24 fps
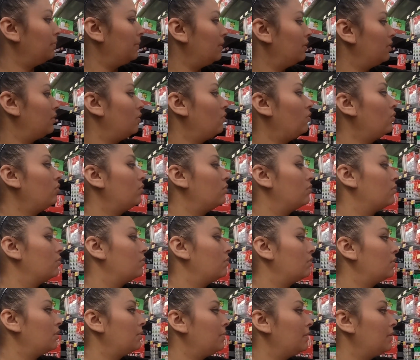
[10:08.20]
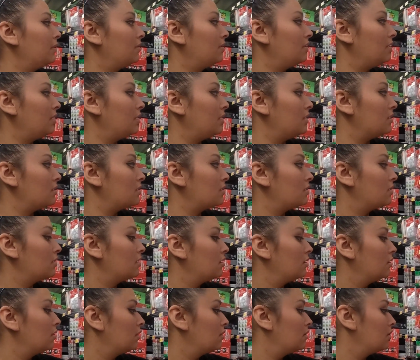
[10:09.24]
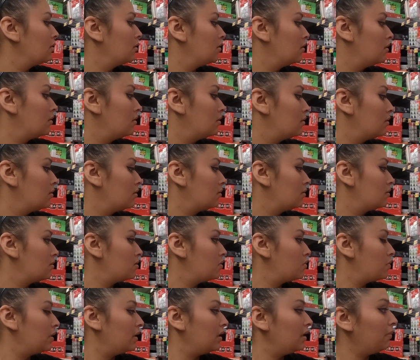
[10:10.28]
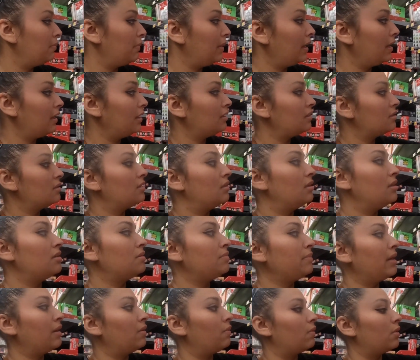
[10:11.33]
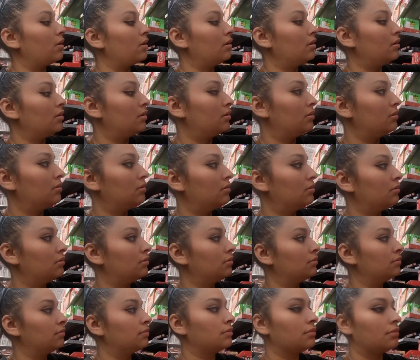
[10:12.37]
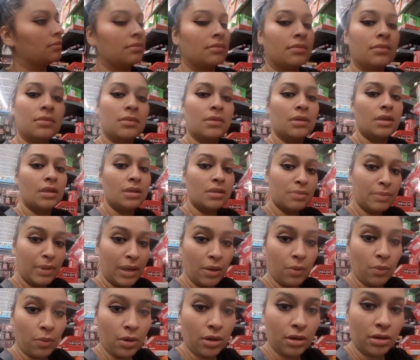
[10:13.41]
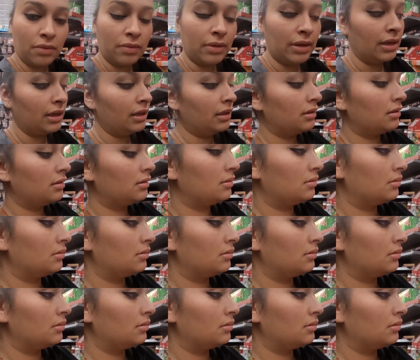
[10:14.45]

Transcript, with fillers: about, oh, what about these? Yeah, 20 bags? These might work. These might work, right?